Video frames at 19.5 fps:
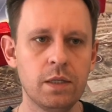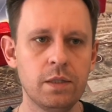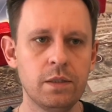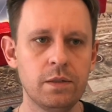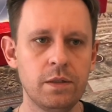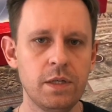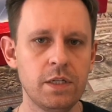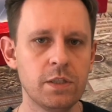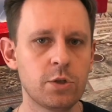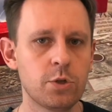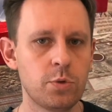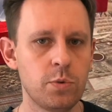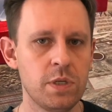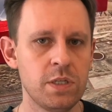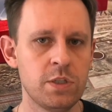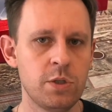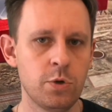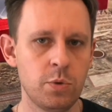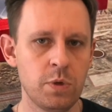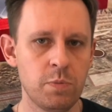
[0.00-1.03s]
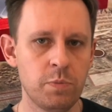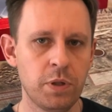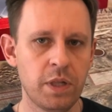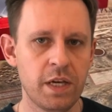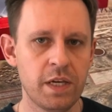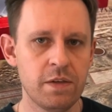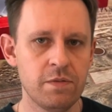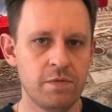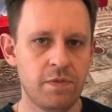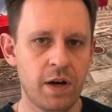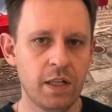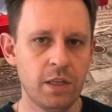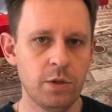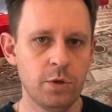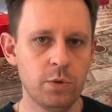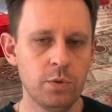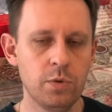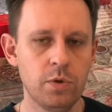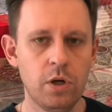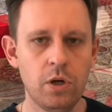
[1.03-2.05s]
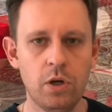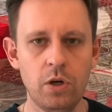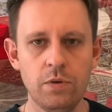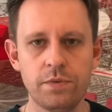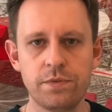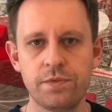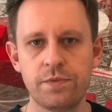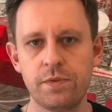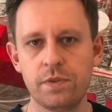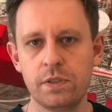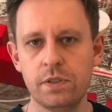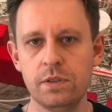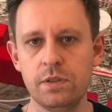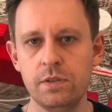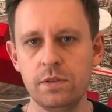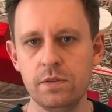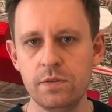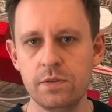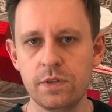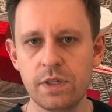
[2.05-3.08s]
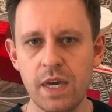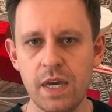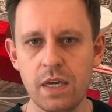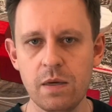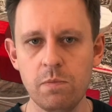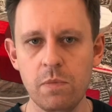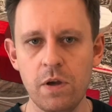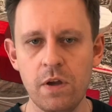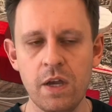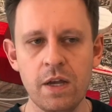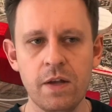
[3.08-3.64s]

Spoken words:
increase the replay value of the game.